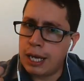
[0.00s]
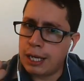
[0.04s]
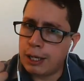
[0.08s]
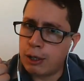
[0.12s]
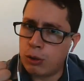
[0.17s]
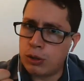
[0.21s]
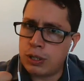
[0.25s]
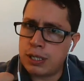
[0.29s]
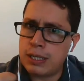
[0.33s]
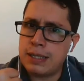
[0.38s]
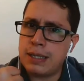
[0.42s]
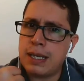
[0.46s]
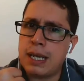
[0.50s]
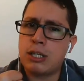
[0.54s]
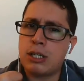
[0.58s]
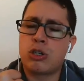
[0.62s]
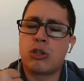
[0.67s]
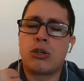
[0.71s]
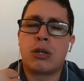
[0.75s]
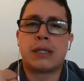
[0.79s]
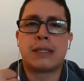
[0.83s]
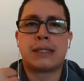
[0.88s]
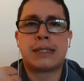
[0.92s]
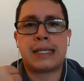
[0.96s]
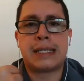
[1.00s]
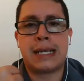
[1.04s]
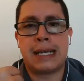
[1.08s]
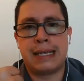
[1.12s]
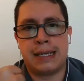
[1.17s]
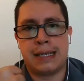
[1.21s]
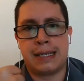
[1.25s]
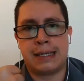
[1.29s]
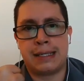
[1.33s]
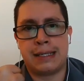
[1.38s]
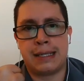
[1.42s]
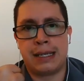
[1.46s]
Could this national
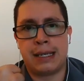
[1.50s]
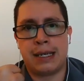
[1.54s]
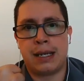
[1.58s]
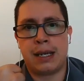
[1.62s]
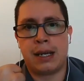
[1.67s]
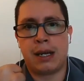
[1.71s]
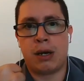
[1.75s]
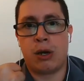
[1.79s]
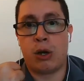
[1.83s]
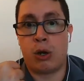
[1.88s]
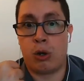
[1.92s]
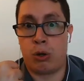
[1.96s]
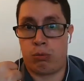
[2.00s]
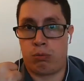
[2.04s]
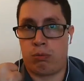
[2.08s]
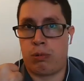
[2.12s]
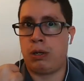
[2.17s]
tendency, or